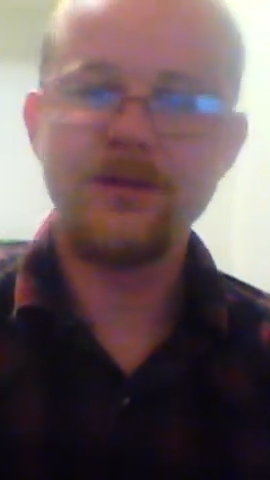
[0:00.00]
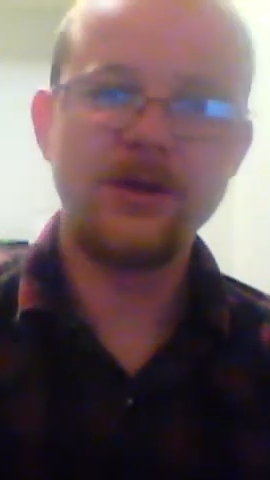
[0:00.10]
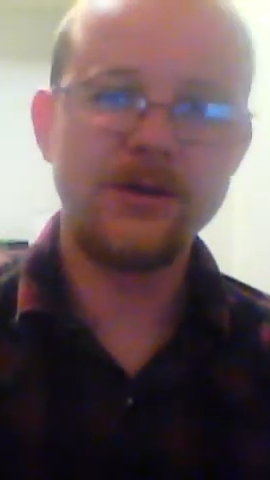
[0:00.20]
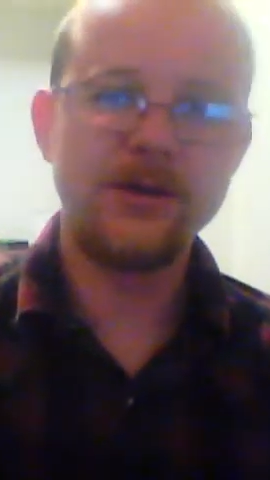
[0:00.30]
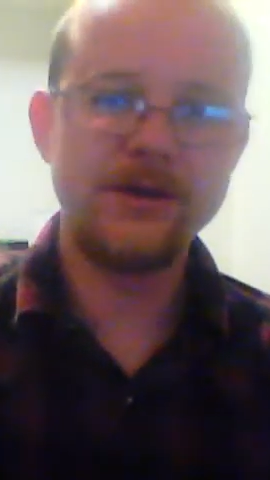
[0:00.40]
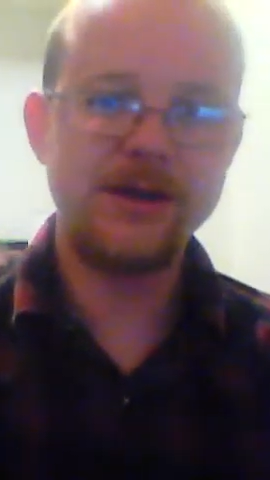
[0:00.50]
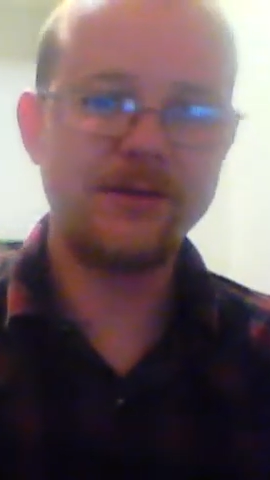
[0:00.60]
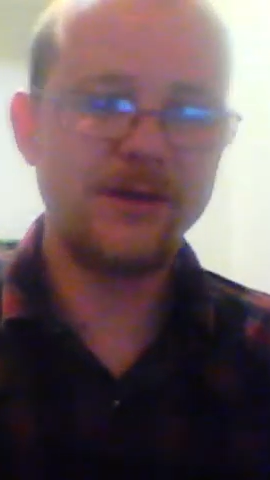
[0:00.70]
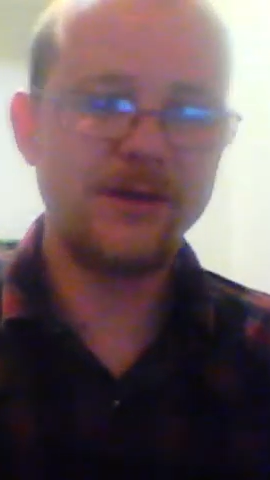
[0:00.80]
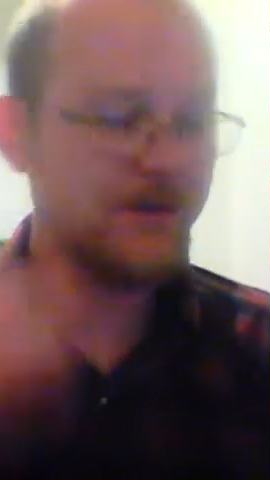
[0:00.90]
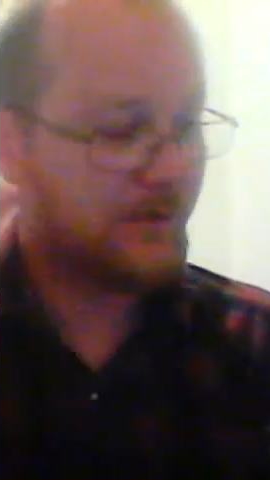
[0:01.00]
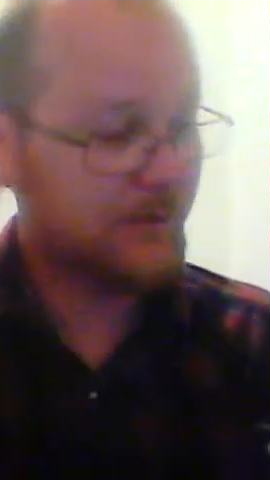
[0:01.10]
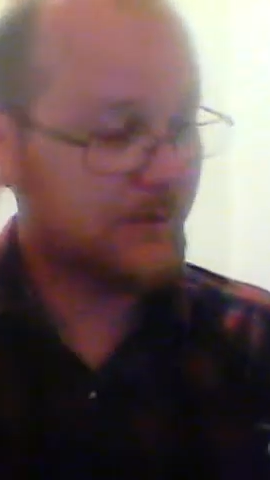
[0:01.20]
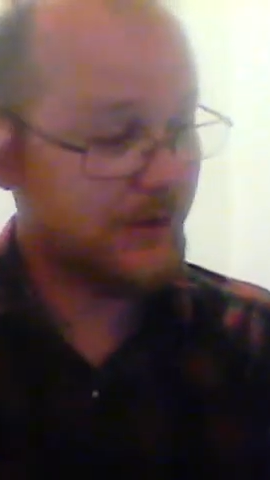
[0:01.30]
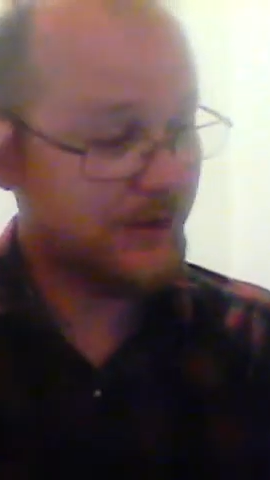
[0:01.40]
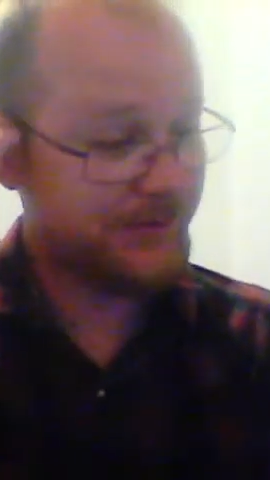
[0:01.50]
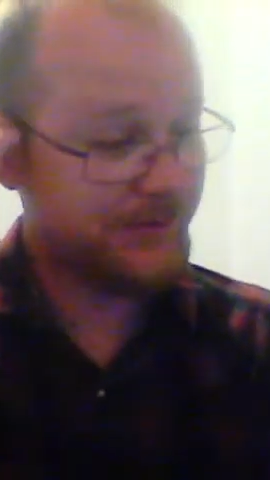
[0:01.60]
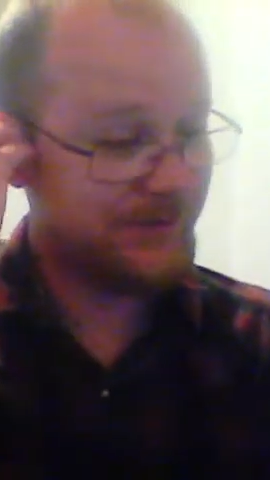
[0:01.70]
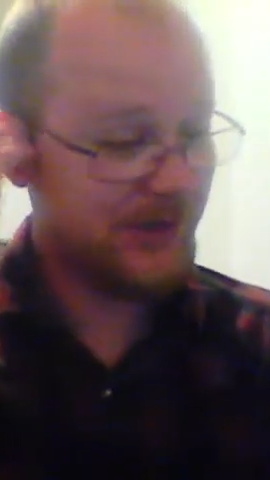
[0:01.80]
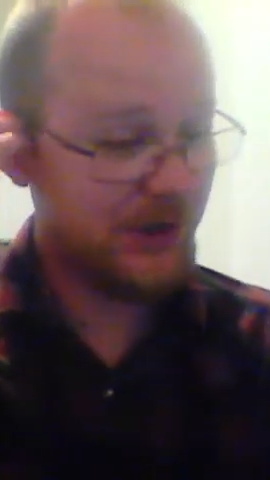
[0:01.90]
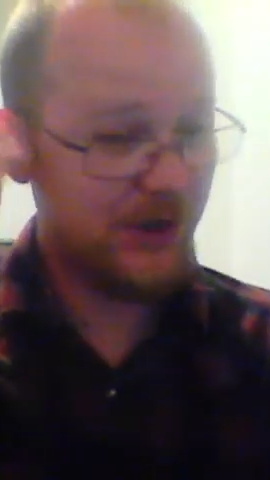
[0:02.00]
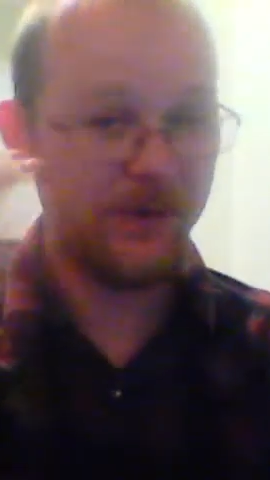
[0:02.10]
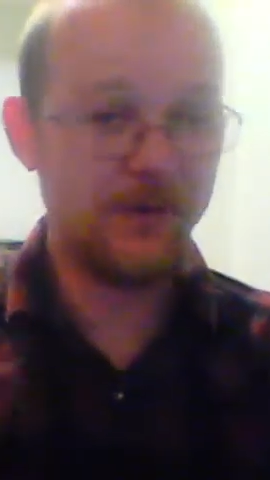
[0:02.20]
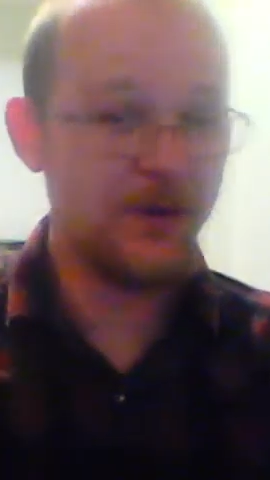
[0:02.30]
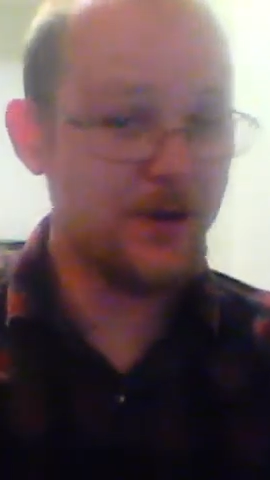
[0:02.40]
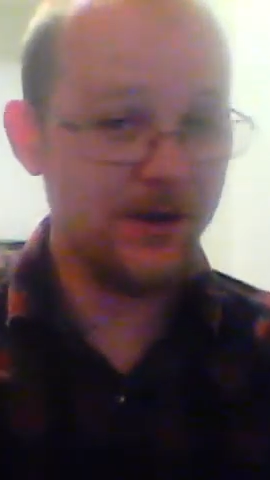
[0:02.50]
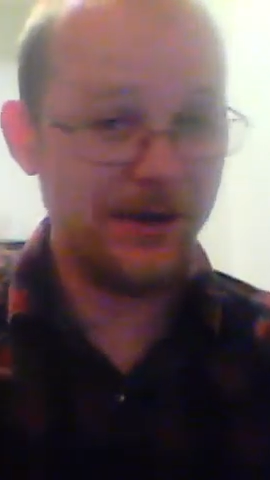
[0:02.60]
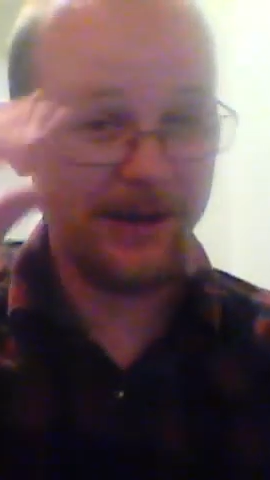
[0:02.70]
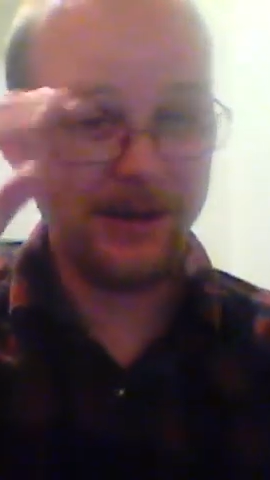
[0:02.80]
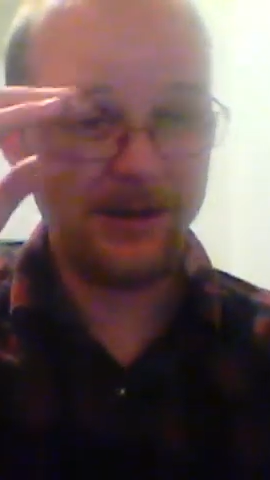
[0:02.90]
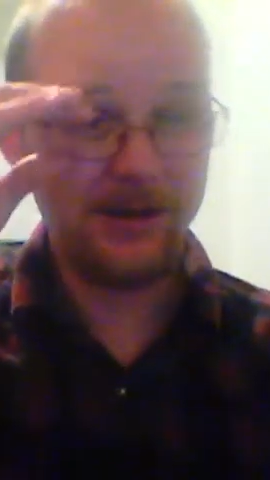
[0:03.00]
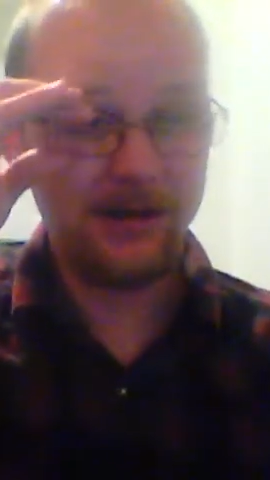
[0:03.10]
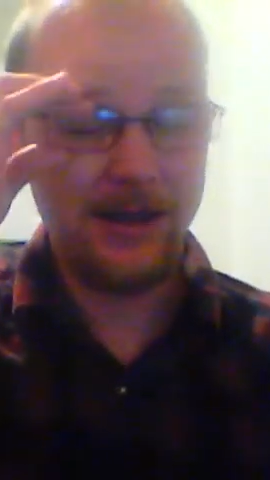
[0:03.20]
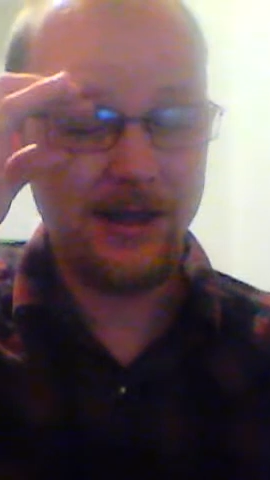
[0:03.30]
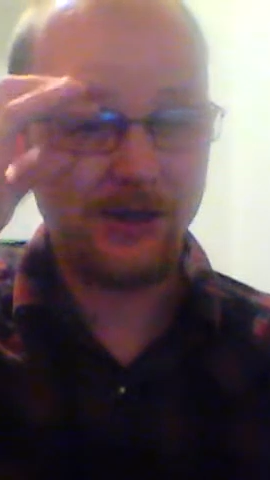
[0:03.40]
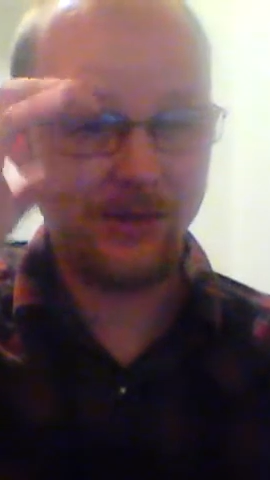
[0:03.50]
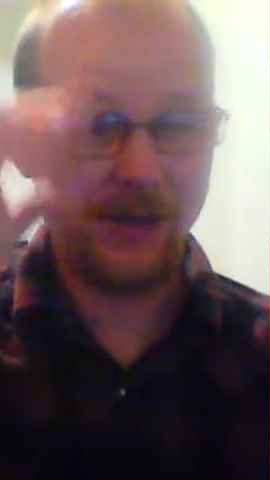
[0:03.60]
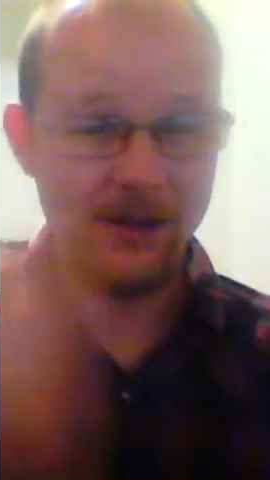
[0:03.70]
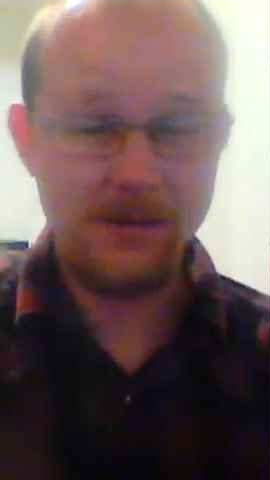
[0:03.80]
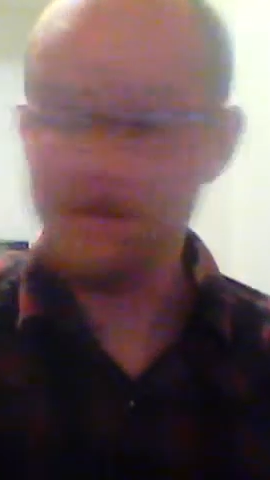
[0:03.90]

Old Style Pilsner from Molson. I just reviewed it like last week.